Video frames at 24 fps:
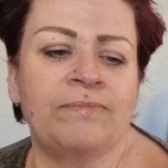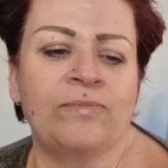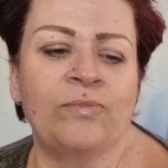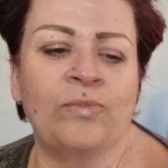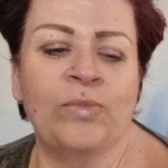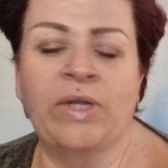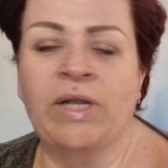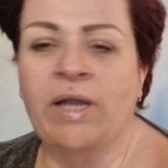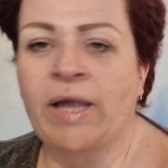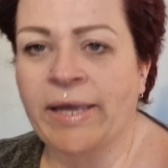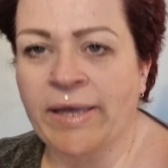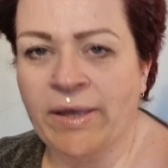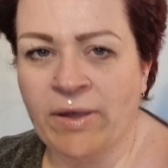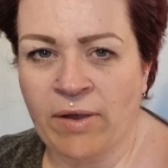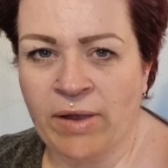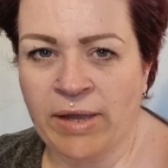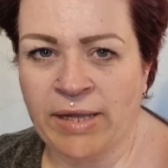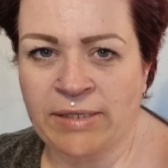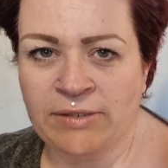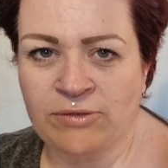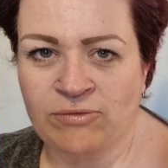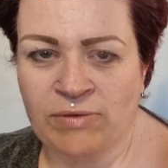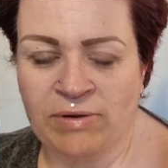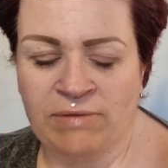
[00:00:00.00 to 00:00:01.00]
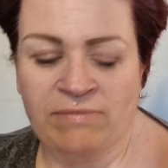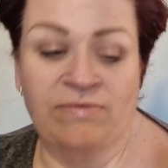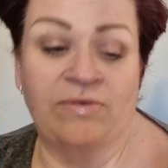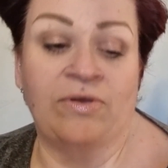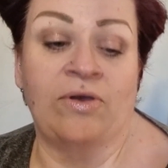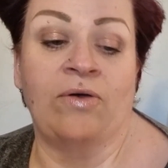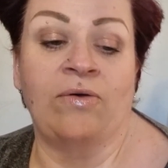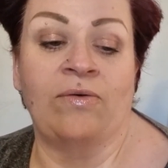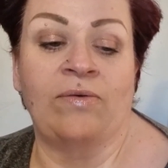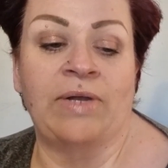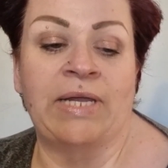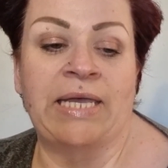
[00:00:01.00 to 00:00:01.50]
we like Heinz
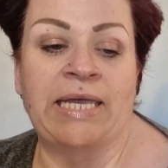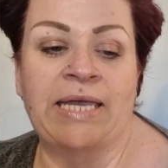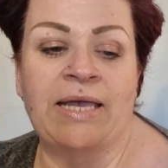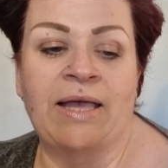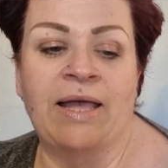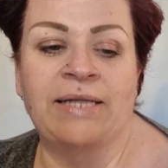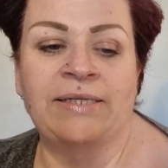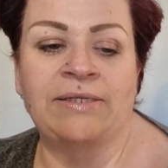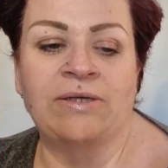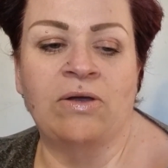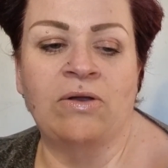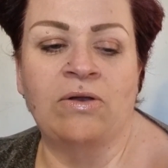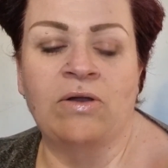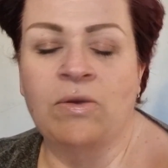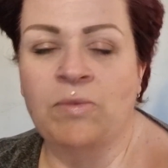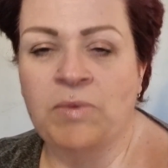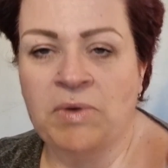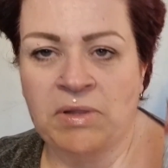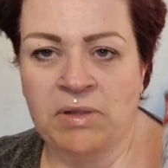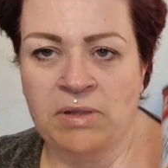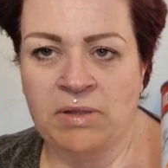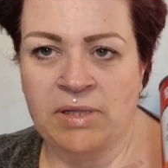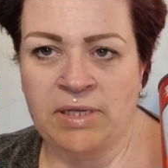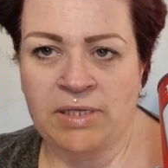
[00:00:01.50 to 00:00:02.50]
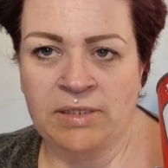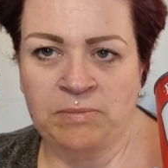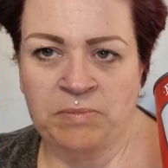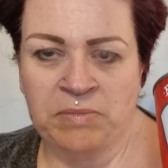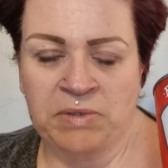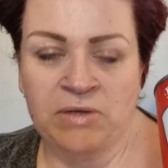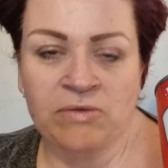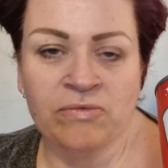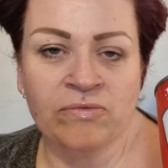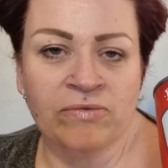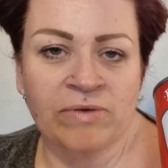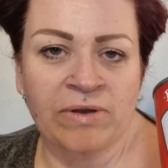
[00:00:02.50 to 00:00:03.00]
ravioli. I don't know whether this
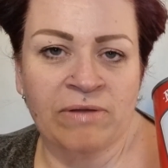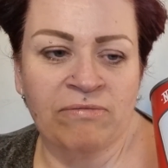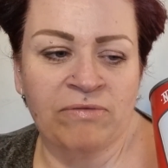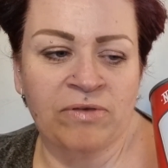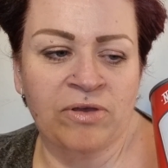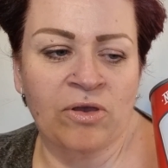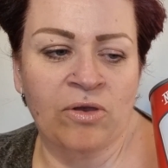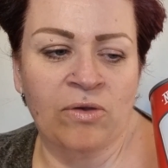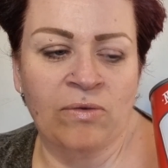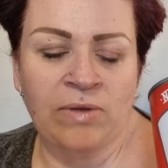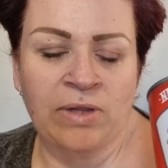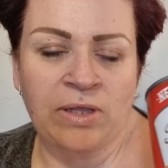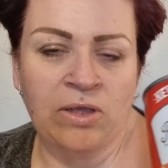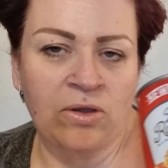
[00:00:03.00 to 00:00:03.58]
beef ravioli,